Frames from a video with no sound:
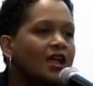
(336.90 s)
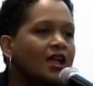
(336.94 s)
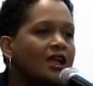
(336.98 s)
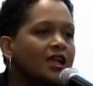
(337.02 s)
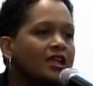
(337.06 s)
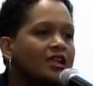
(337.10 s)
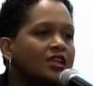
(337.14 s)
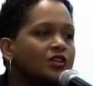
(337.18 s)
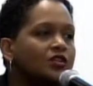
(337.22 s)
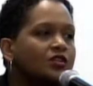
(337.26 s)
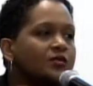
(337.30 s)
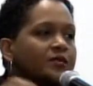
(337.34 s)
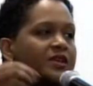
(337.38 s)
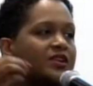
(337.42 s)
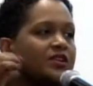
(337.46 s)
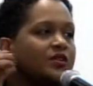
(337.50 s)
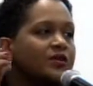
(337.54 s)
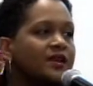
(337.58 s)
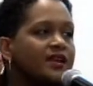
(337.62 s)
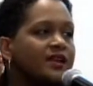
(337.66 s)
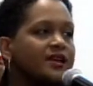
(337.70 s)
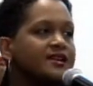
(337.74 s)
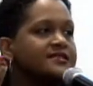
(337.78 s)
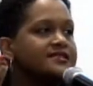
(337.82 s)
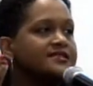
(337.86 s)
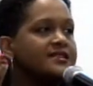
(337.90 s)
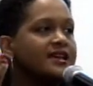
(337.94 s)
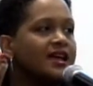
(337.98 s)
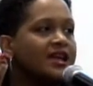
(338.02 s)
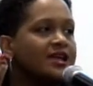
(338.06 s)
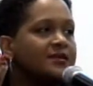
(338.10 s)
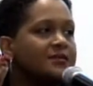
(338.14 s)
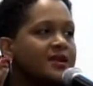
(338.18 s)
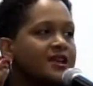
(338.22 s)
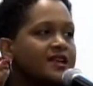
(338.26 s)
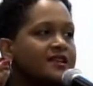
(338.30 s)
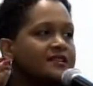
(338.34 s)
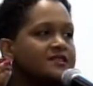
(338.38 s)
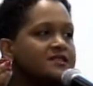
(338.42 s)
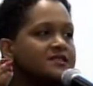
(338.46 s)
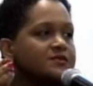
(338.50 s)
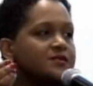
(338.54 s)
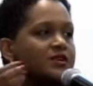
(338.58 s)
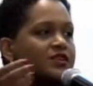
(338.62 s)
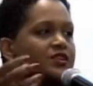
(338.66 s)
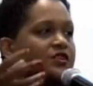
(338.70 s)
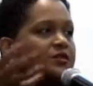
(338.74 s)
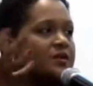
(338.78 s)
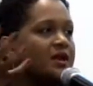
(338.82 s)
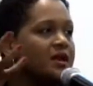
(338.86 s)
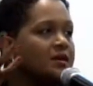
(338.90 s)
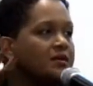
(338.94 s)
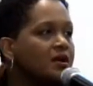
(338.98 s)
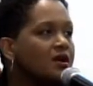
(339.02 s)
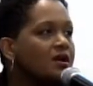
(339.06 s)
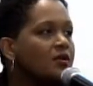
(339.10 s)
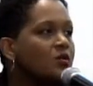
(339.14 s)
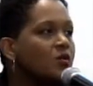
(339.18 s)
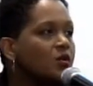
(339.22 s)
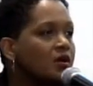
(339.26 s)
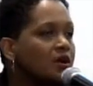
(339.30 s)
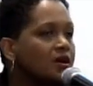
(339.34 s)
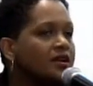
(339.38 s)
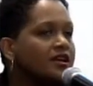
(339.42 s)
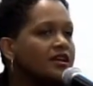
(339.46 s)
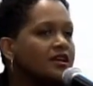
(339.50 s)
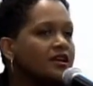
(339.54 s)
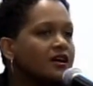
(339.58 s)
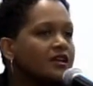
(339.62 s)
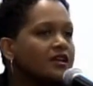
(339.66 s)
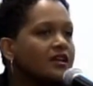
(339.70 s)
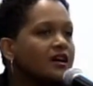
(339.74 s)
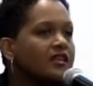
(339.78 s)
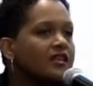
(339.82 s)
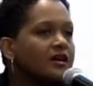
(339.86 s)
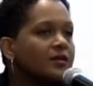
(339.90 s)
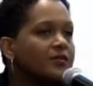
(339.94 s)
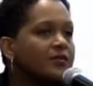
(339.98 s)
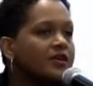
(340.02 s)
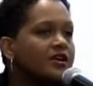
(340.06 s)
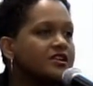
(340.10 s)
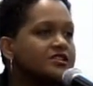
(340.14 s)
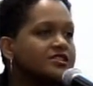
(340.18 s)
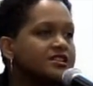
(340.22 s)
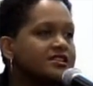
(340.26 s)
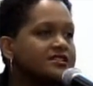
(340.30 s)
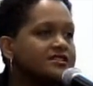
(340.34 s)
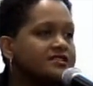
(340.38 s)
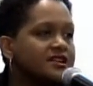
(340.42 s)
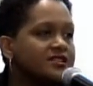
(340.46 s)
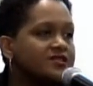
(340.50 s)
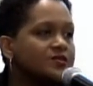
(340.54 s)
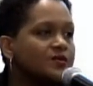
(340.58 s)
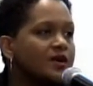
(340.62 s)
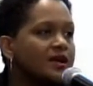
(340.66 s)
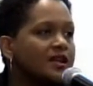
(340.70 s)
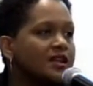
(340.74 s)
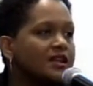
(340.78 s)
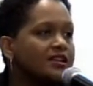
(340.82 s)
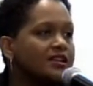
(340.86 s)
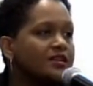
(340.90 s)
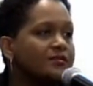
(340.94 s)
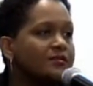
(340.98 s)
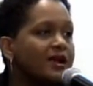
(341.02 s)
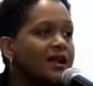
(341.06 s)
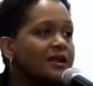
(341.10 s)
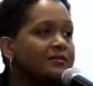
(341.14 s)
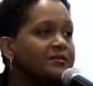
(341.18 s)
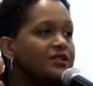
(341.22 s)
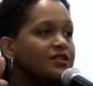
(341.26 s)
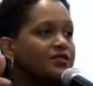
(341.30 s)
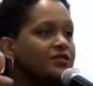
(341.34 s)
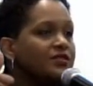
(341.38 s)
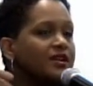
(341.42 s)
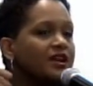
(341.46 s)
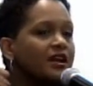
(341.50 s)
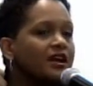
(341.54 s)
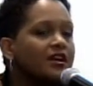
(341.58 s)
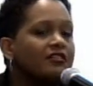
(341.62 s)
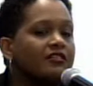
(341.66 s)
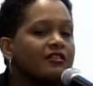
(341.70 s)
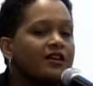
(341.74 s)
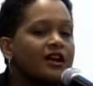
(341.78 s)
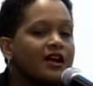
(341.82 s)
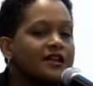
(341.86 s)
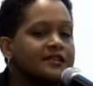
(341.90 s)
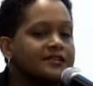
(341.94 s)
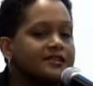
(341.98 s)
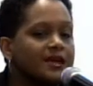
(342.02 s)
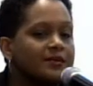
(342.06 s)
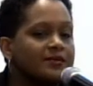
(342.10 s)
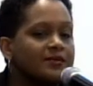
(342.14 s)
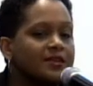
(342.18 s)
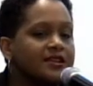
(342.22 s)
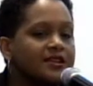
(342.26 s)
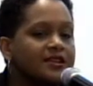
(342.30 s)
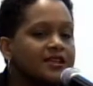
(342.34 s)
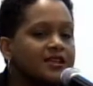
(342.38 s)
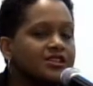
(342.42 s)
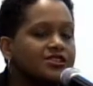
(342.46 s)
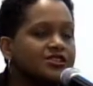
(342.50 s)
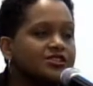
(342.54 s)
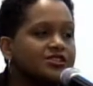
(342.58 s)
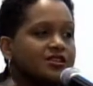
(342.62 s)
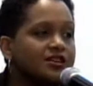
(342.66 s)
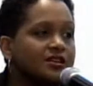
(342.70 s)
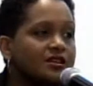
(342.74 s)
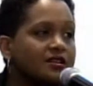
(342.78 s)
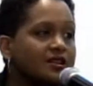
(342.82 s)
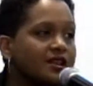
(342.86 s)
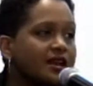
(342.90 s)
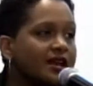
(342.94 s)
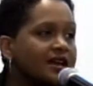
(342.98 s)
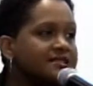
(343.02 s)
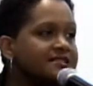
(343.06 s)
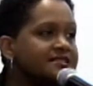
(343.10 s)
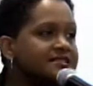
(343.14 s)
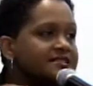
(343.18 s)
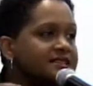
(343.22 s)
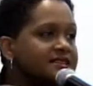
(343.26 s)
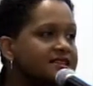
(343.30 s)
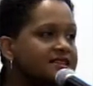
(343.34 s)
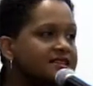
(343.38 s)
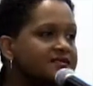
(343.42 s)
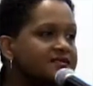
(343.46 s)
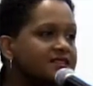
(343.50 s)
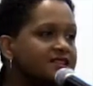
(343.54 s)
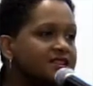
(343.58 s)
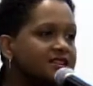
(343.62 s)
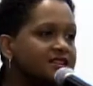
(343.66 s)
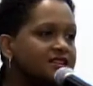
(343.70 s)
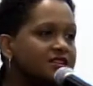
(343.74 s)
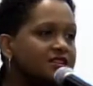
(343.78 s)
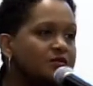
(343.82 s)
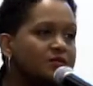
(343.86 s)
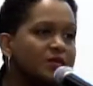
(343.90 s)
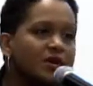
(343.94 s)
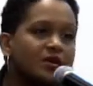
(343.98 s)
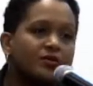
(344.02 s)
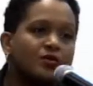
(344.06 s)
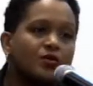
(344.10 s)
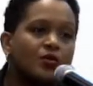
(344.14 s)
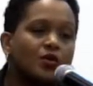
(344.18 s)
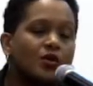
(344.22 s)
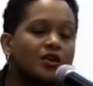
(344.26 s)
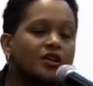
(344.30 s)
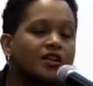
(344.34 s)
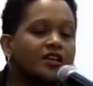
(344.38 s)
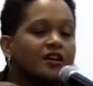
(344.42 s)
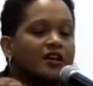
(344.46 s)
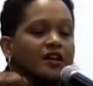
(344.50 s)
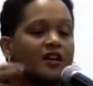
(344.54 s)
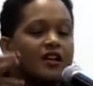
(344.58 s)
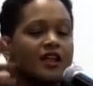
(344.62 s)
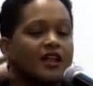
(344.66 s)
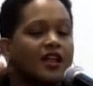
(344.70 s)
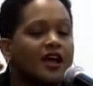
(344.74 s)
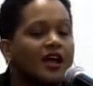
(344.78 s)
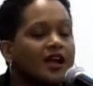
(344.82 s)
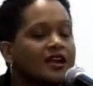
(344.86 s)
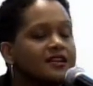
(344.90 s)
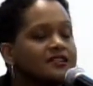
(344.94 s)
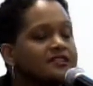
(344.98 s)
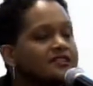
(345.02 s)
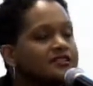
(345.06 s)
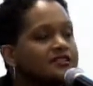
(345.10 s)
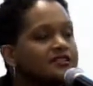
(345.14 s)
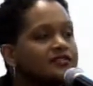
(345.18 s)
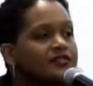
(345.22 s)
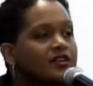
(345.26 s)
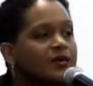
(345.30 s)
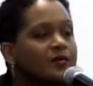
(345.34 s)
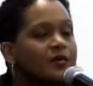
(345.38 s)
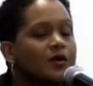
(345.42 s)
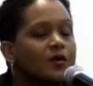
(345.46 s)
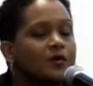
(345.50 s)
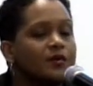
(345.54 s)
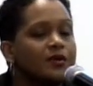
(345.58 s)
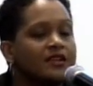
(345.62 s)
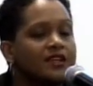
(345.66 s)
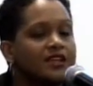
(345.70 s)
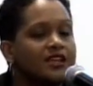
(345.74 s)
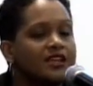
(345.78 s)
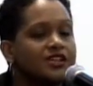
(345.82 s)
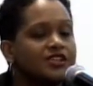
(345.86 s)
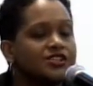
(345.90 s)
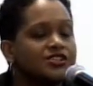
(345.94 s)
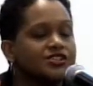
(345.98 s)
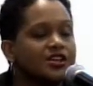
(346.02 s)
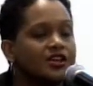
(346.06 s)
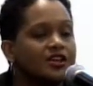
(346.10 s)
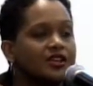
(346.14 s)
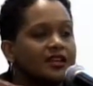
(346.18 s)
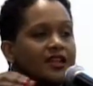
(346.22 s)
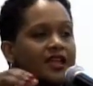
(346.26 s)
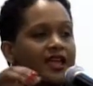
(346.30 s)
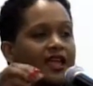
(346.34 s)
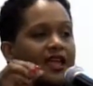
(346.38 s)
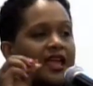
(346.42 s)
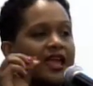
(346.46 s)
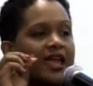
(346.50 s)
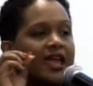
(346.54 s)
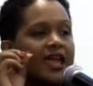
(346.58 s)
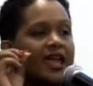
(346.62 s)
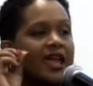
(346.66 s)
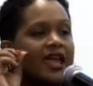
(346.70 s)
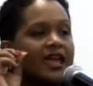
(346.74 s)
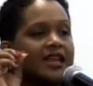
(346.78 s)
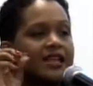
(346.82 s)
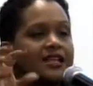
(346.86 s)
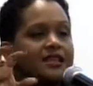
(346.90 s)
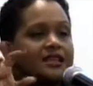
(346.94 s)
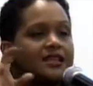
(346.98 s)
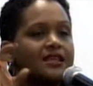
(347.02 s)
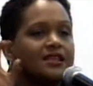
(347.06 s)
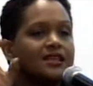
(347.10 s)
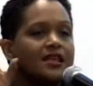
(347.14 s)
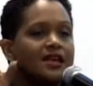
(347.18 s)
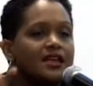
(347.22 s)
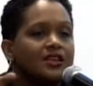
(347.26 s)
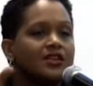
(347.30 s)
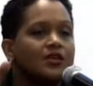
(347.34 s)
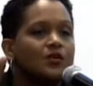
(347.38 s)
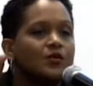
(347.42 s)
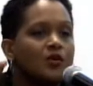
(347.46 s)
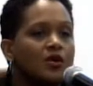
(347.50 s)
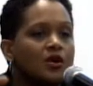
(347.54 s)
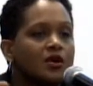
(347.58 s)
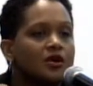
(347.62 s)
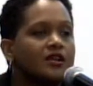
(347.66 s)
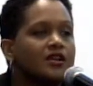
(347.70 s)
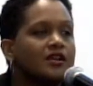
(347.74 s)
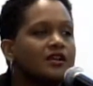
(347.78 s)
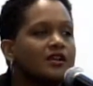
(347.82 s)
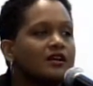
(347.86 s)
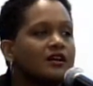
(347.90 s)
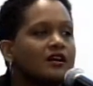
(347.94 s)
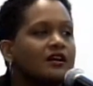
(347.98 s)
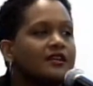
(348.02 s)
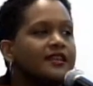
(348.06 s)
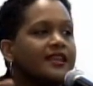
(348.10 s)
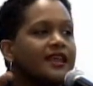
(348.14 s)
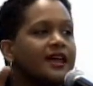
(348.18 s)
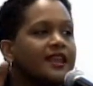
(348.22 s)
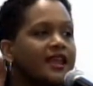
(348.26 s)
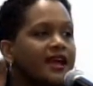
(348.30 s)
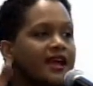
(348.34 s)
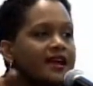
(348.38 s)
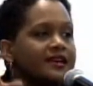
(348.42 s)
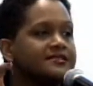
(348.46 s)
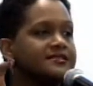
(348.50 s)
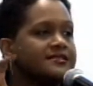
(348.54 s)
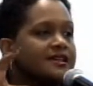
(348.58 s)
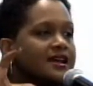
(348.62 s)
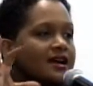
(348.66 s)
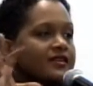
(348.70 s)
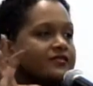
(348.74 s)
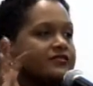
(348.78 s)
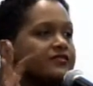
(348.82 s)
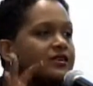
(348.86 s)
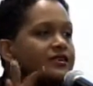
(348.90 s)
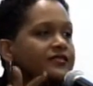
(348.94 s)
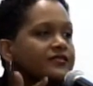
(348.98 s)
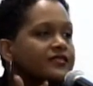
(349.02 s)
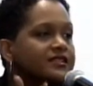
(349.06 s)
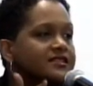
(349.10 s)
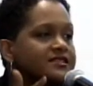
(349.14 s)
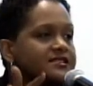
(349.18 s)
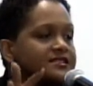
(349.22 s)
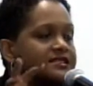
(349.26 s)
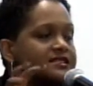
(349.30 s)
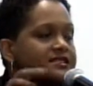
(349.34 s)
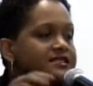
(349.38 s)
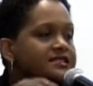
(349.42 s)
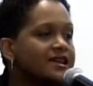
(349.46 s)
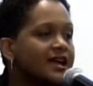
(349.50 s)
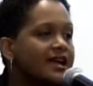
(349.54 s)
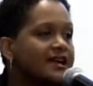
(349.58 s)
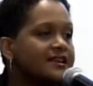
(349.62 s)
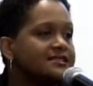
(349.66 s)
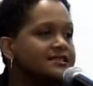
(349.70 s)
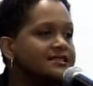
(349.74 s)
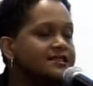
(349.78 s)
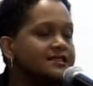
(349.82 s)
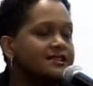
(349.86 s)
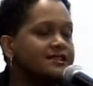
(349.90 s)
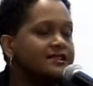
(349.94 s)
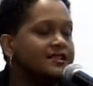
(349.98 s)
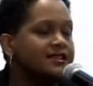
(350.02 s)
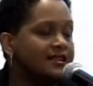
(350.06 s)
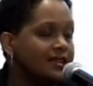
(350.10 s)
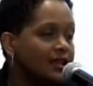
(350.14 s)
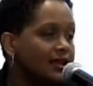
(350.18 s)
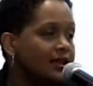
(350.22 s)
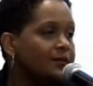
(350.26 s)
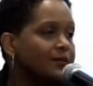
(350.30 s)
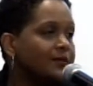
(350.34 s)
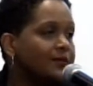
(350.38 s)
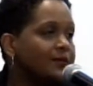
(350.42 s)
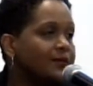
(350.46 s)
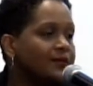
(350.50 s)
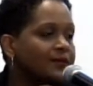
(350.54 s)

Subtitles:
You'll be doing assignments, but you may be working on other projects as well. You might be doing a grant application, a CV, you may be working on an article for publication. Anything that you're working on that has to have references cited in them,